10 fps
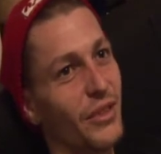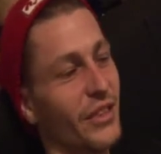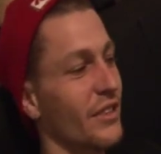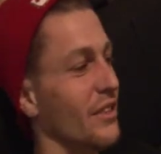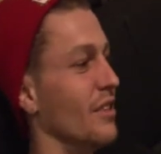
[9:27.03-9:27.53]

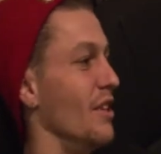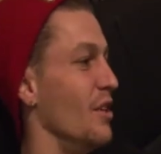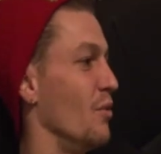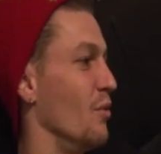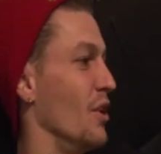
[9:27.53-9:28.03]
And
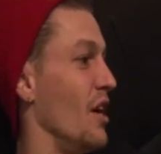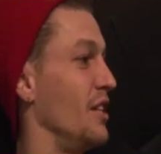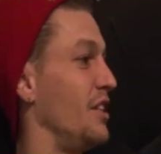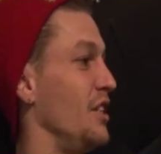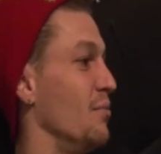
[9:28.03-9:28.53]
where I
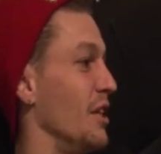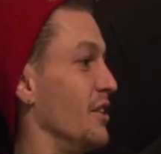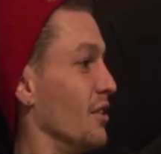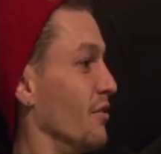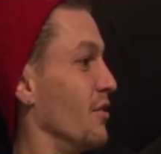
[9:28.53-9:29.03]
see
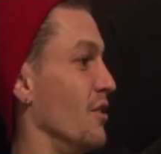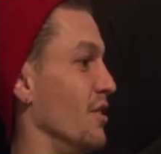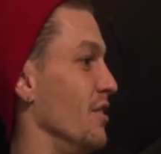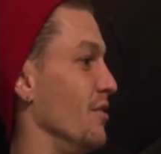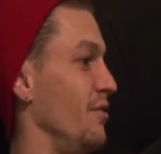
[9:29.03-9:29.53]
myself
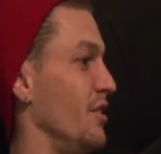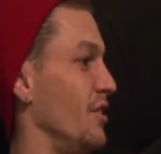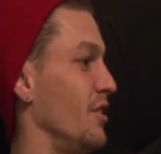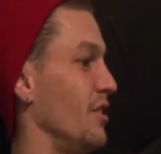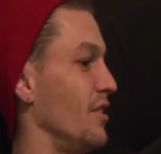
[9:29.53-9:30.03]
going in the
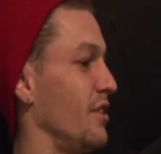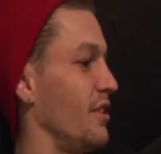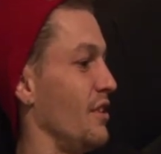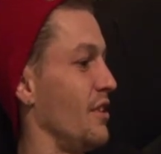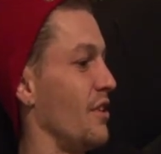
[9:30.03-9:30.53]
future is
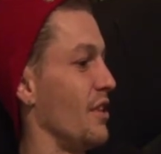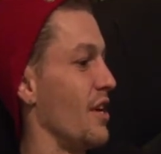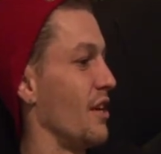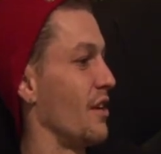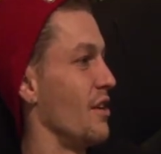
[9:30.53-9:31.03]
just, you know,
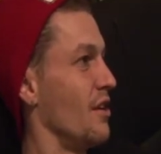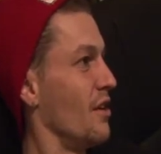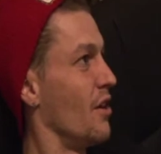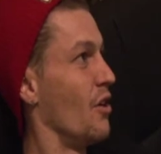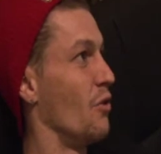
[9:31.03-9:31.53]
like,
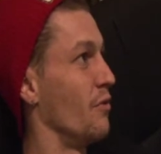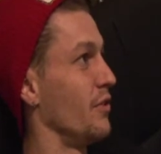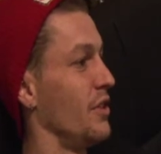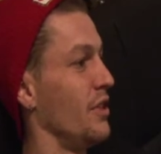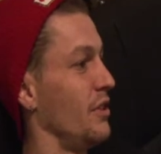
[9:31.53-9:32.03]

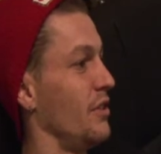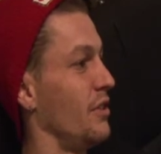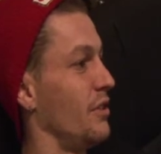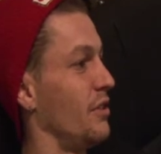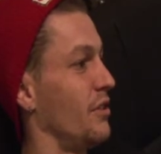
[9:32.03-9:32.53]
hopefully
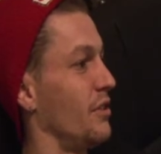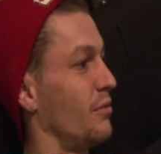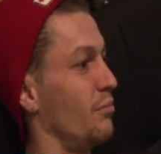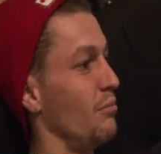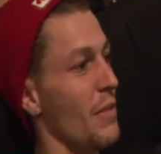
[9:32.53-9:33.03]
just
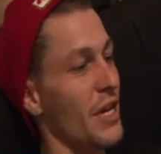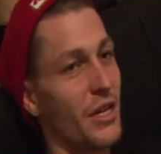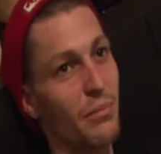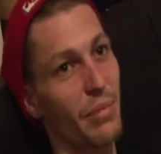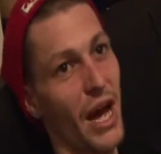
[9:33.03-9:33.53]

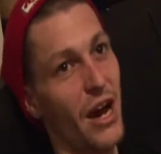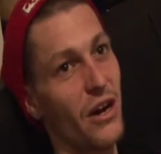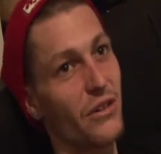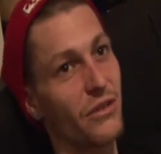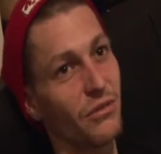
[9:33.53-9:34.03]
making
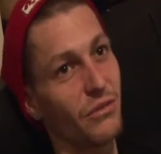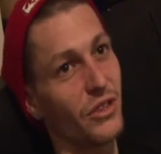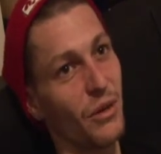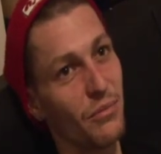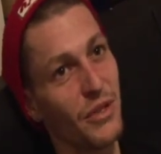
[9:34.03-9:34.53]
PAL
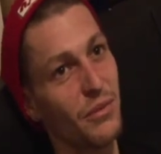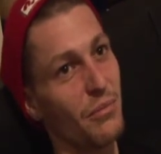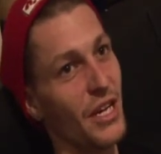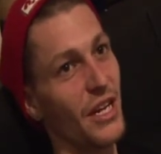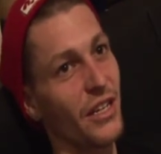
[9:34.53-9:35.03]
something
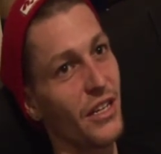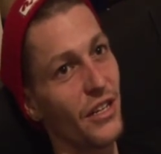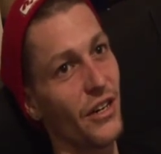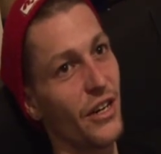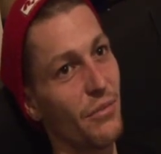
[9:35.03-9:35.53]
big, you
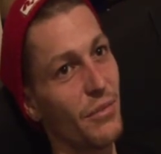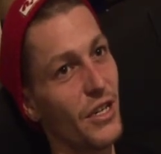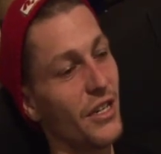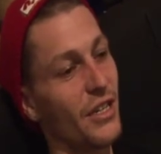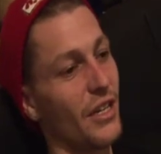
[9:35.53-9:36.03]
know what I
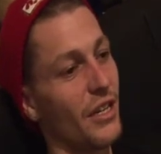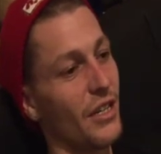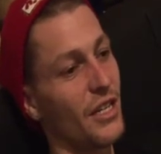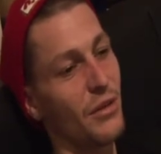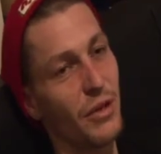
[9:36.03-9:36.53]
mean?
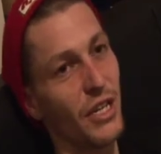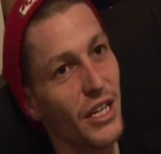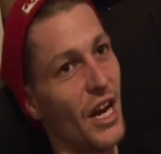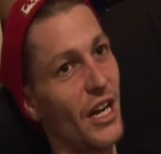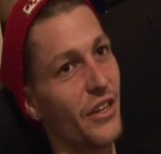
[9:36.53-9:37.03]
And keeping it
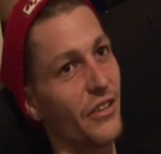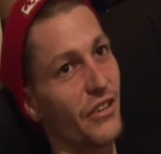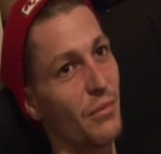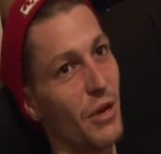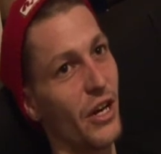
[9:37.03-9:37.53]
kind of
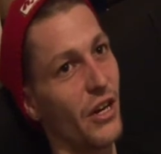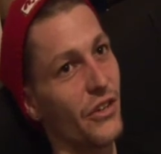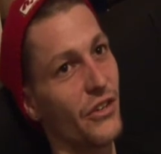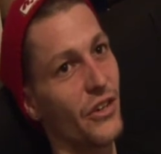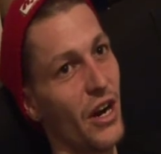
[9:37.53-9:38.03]

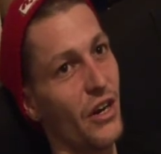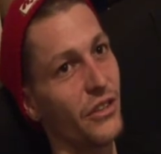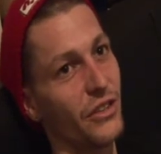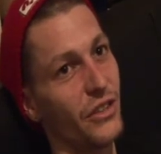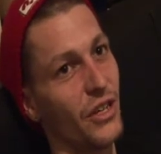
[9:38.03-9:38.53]

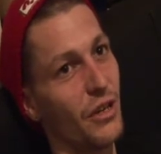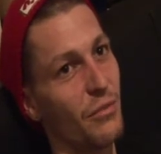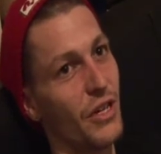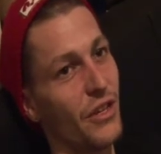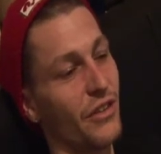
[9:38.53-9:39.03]
semi-underground, you know what I
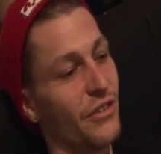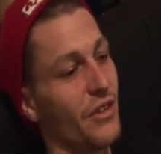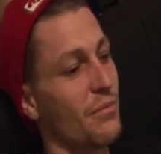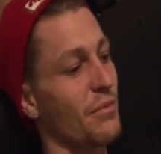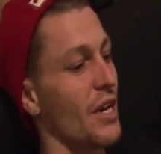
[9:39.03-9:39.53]
mean, at the
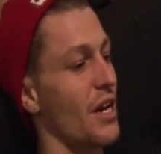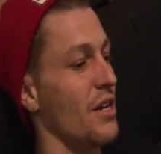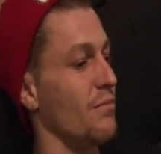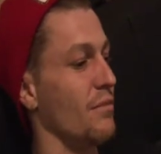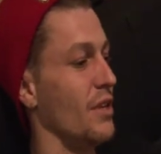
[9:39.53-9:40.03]
same time.